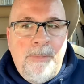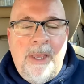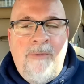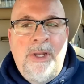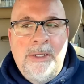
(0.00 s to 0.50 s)

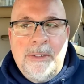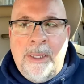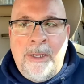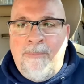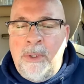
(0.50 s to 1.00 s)
If it is
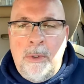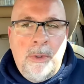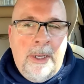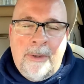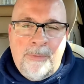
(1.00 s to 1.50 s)
late for
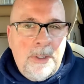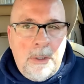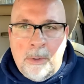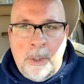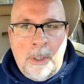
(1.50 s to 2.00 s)
you, like if
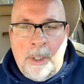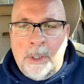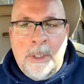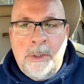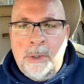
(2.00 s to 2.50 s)
you're in another
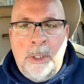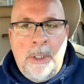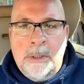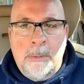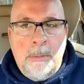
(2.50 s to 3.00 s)
country
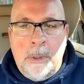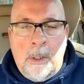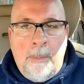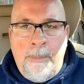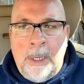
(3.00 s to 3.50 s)
and it's,
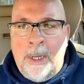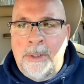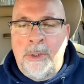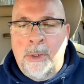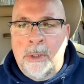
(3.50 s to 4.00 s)

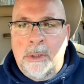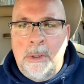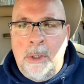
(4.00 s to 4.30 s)
beyond your